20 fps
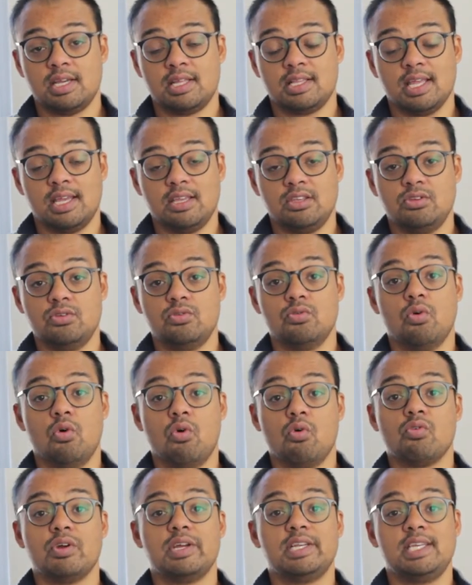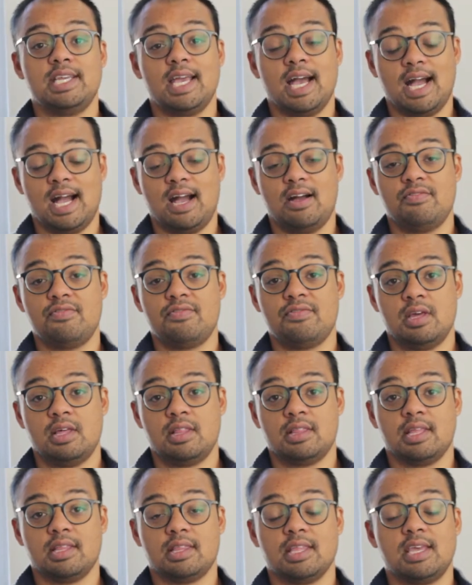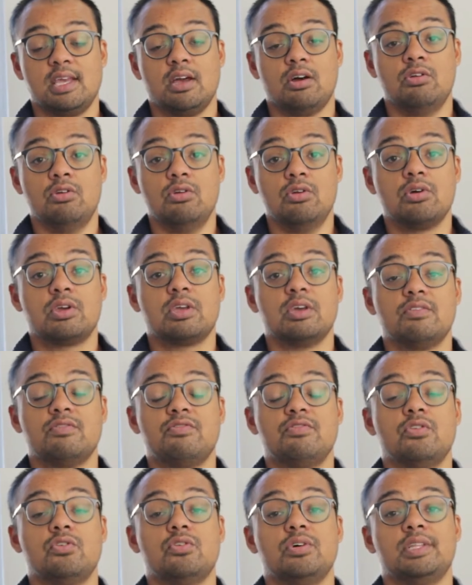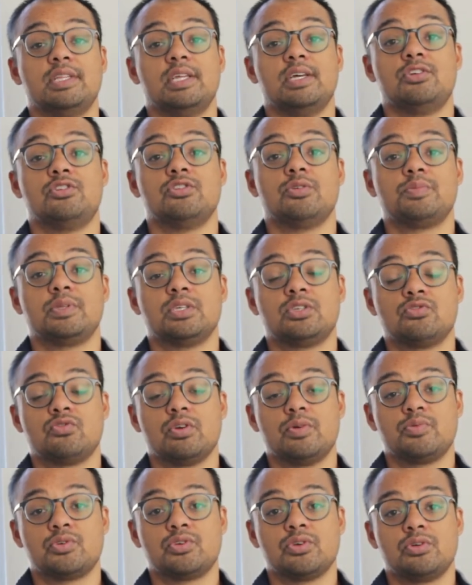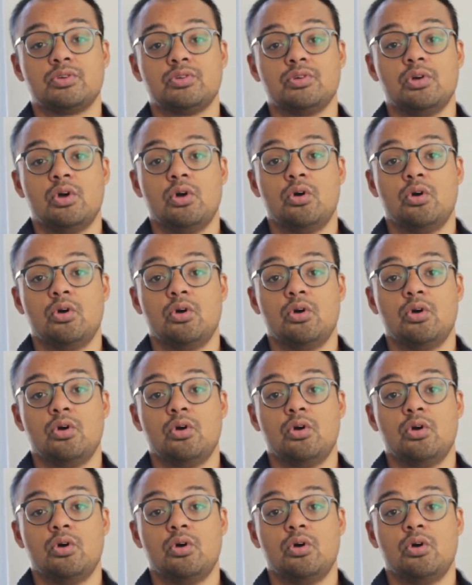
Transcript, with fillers: that you already have that they are looking for in their job description